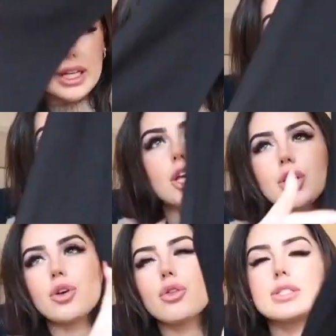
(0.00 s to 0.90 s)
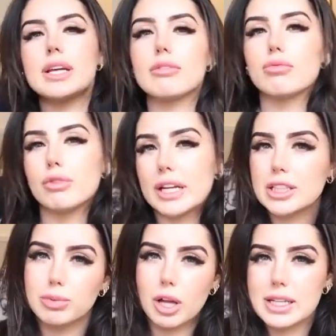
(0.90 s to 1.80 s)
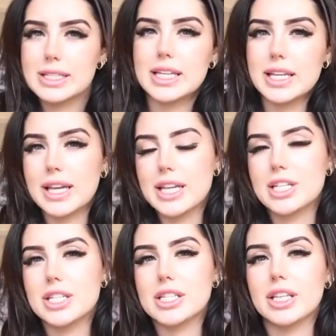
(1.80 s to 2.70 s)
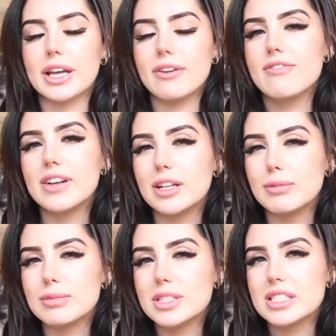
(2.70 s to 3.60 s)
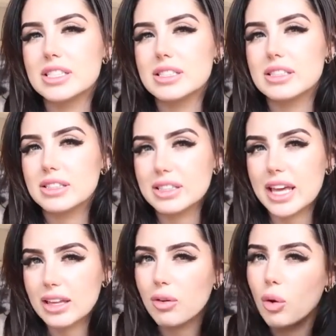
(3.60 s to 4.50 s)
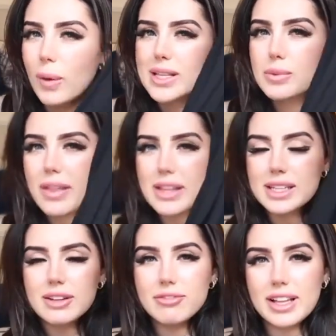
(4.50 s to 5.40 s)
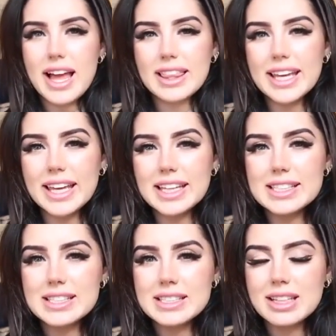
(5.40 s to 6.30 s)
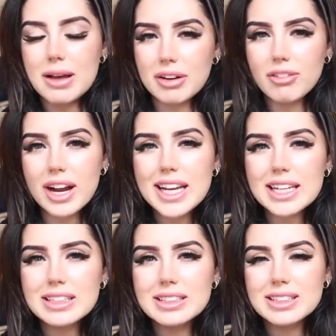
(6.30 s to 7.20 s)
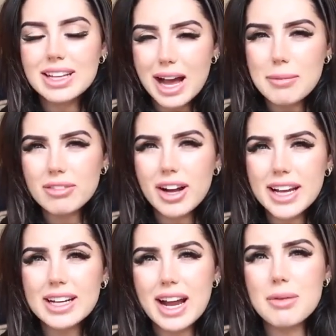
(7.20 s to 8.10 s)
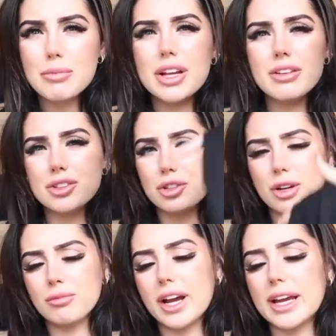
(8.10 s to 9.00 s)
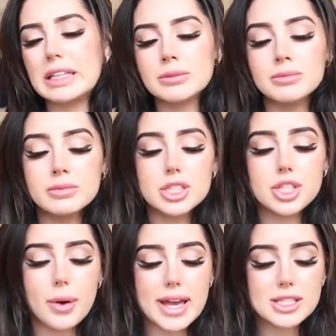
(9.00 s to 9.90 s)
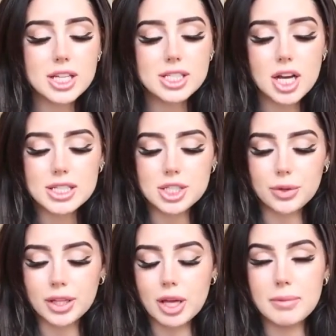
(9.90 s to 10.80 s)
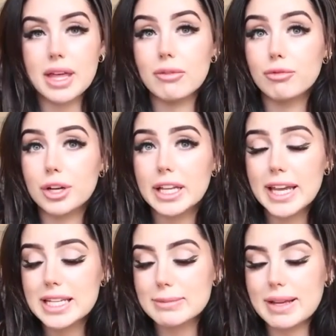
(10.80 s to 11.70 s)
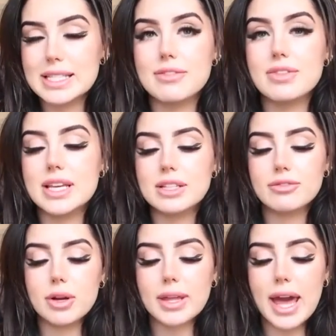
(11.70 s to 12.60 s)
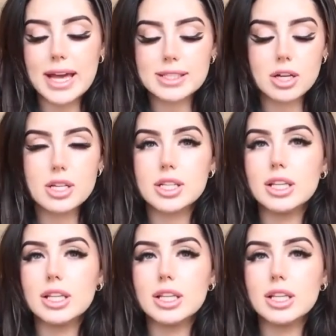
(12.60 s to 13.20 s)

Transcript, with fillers: like, you know, those like rich blonde teenagers in like films, they always wear these like flare leggings. Am I right? Am I right? I'm pretty sure I'm right. So ASOS started doing them. They're really inexpensive. These are from the ASOS